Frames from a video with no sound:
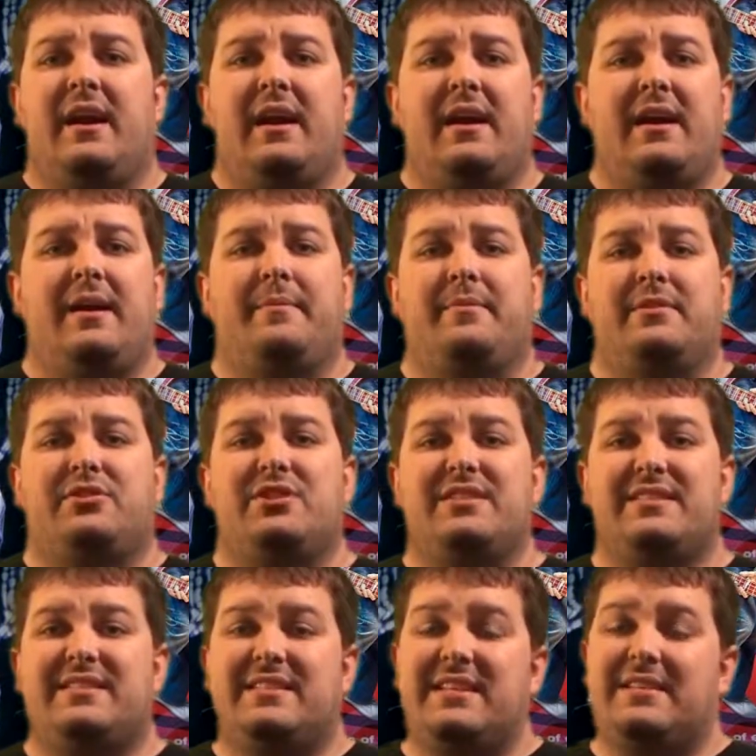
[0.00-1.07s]
Um, she
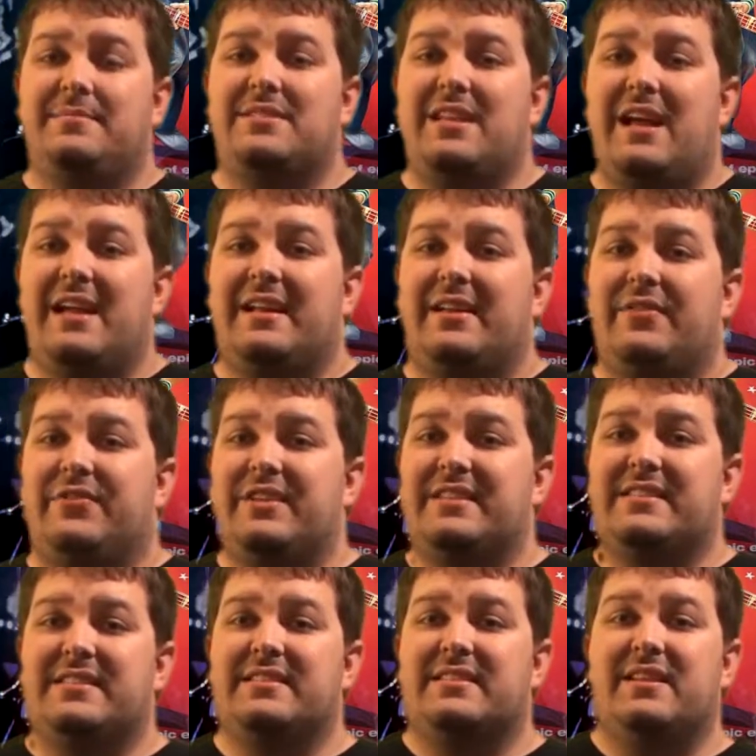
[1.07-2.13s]
seems like
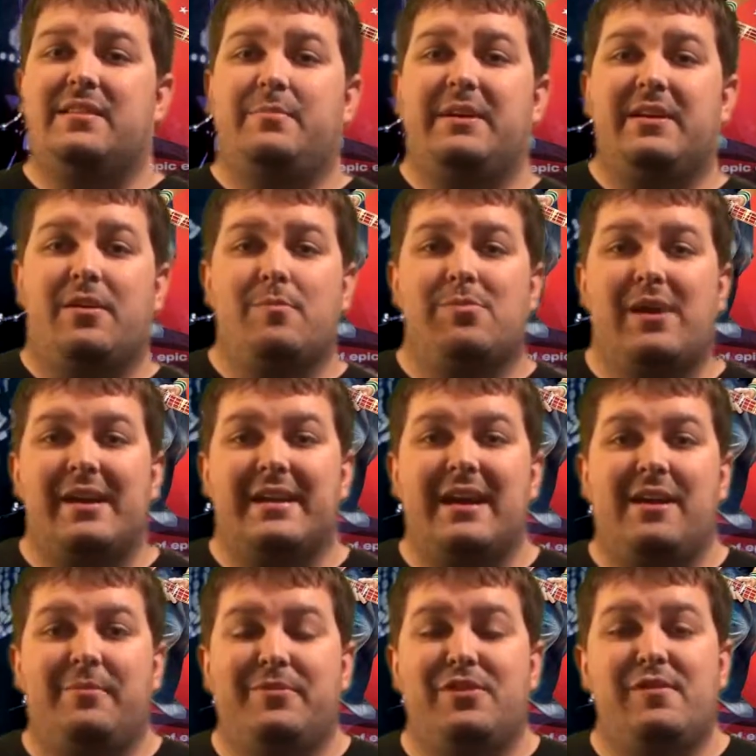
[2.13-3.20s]
this is going to be her
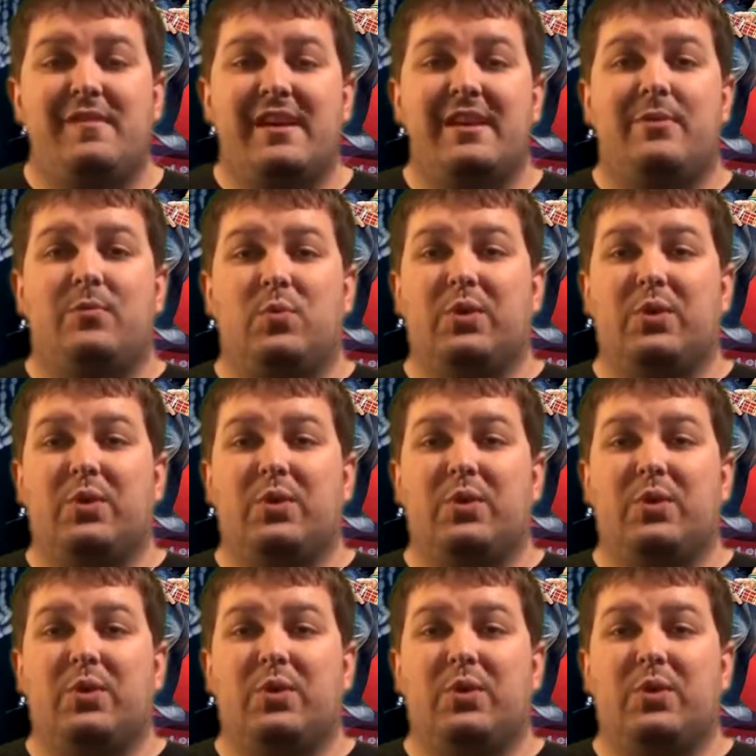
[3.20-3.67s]
breakout movie.